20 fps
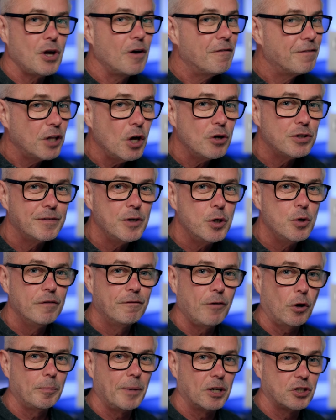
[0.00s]
So for those of you who
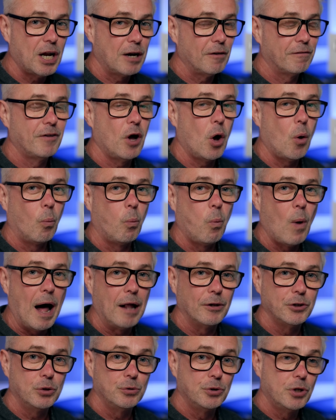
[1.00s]
follow my channel for a
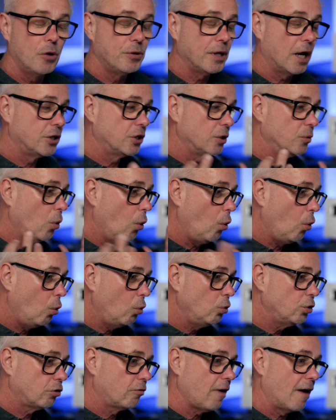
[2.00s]
while, you'll know that I do
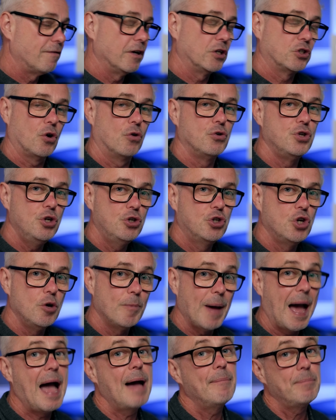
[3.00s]
all the graphics on
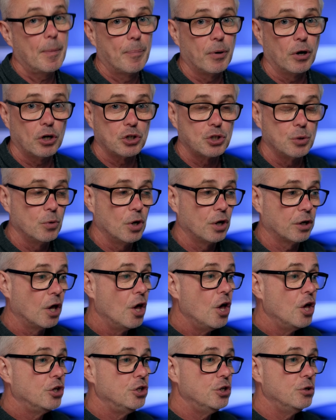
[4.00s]
YouTube and my production work
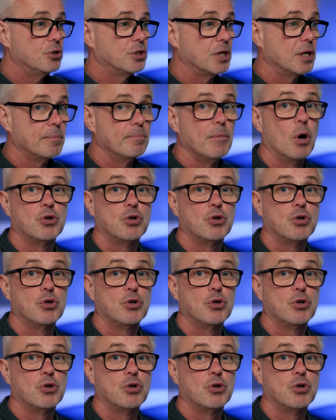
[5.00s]
using